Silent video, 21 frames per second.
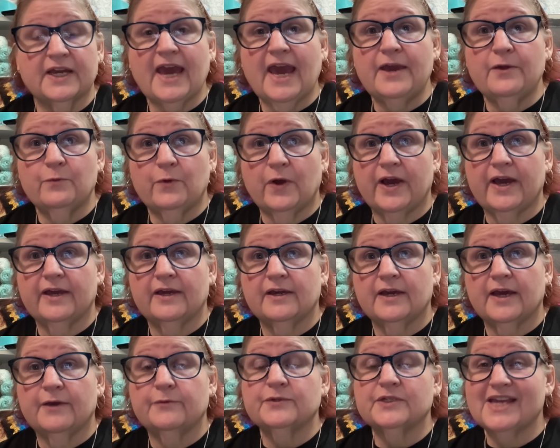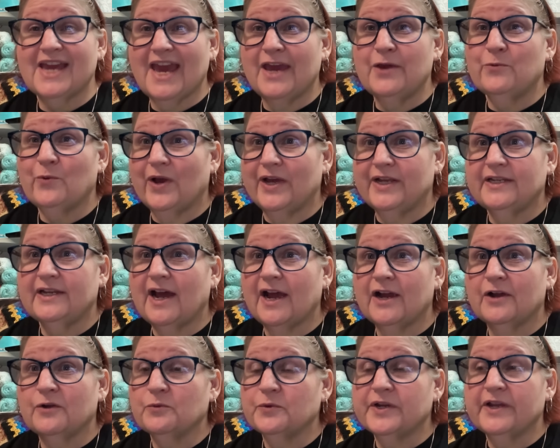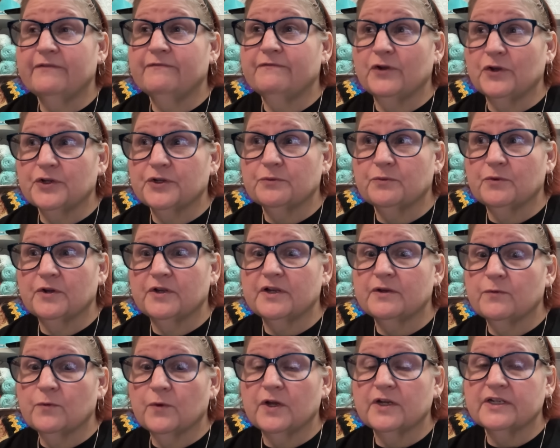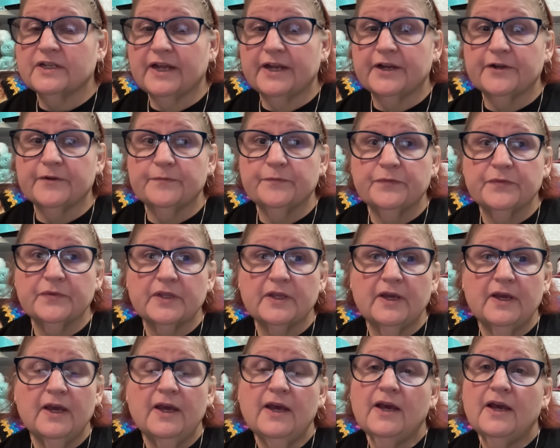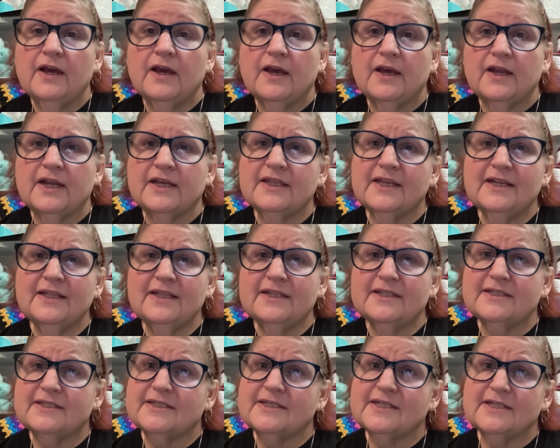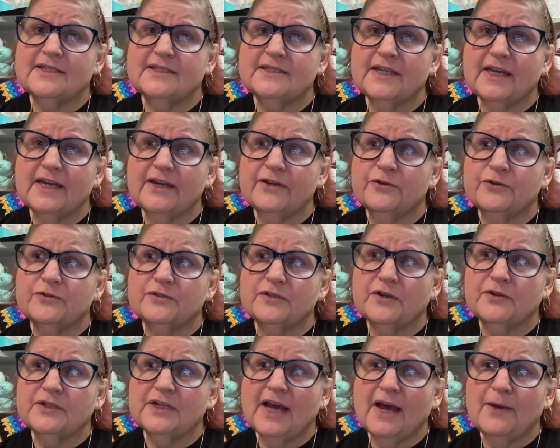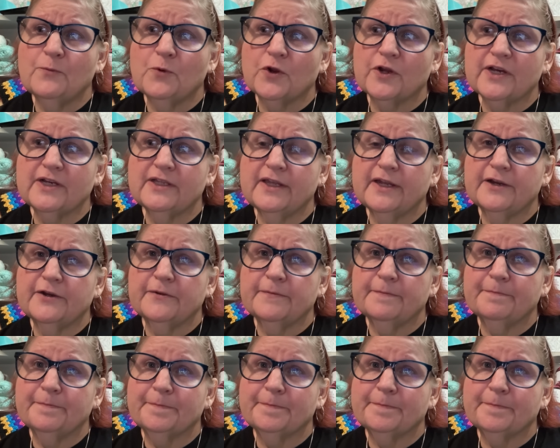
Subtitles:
Gateway. It was Gateway Tire when he first worked there, and I think this is his second or third time working there.